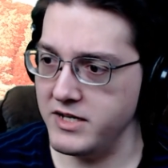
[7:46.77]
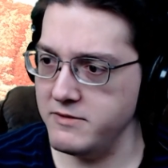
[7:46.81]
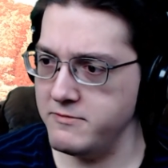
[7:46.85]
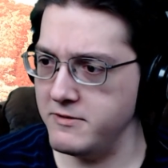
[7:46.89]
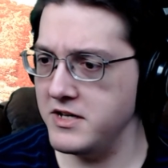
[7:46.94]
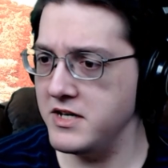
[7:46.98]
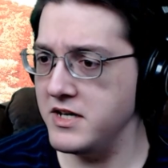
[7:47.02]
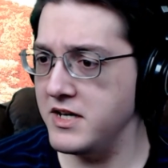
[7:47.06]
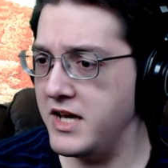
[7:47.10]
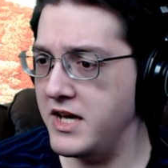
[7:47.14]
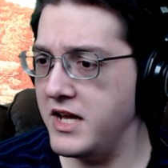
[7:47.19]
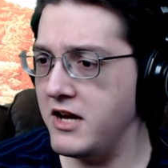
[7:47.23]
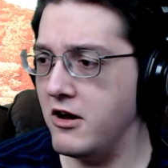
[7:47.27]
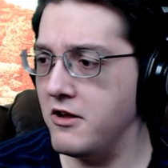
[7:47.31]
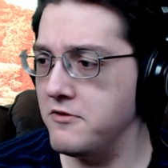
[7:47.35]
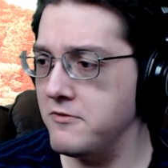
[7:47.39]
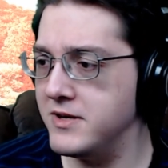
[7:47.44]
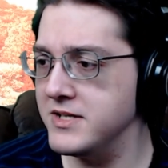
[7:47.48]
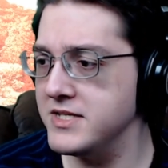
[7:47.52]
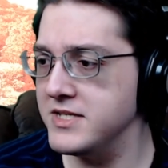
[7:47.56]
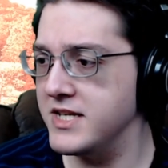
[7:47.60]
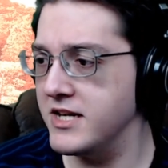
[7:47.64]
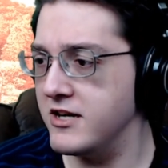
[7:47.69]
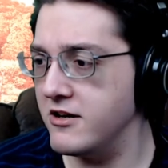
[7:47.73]
but you can get all the
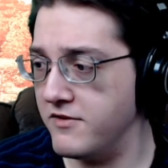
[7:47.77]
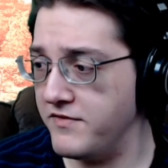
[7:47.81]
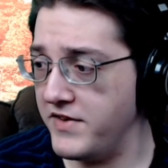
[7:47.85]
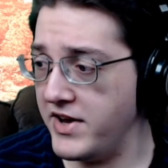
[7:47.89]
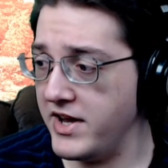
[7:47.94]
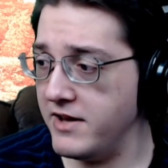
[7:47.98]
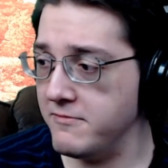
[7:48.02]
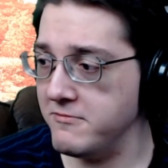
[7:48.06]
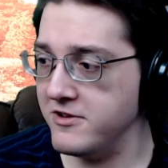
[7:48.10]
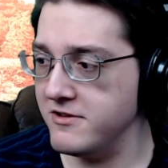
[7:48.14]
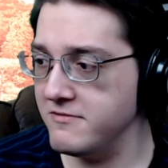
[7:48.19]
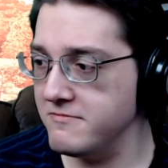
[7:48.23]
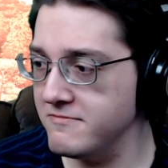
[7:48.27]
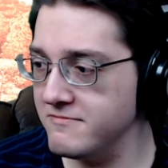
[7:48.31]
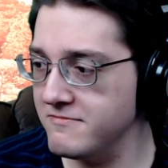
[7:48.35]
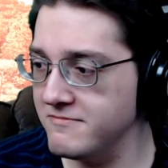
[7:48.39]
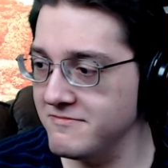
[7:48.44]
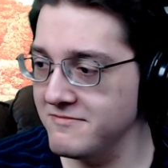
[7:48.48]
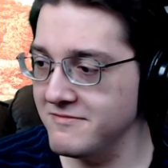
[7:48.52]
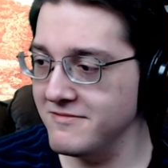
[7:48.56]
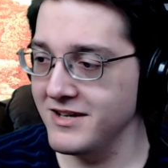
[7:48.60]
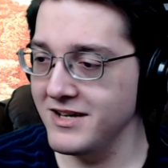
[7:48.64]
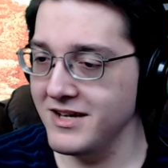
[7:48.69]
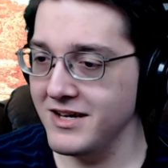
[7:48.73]
ones that are available
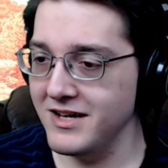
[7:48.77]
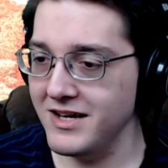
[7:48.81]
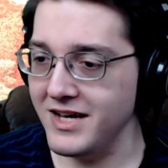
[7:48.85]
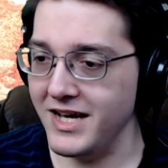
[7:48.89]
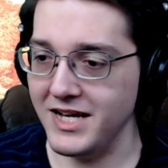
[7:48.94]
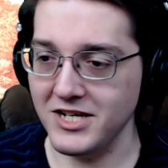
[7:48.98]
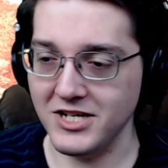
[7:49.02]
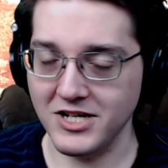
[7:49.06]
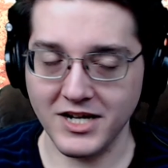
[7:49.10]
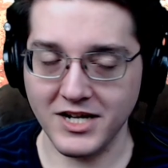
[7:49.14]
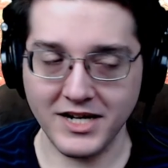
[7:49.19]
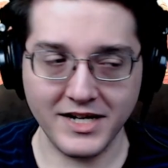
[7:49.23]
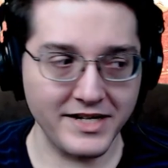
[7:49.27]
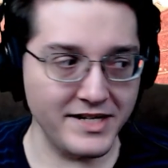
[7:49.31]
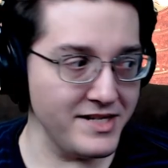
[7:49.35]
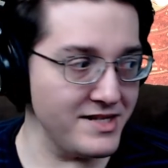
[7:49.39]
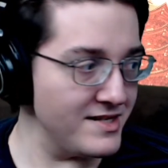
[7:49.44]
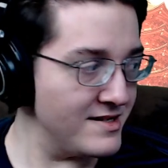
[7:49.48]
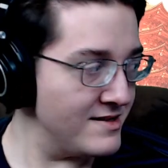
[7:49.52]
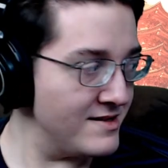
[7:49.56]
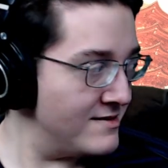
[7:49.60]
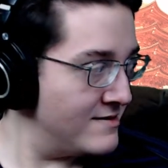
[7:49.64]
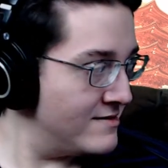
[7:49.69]
as shinies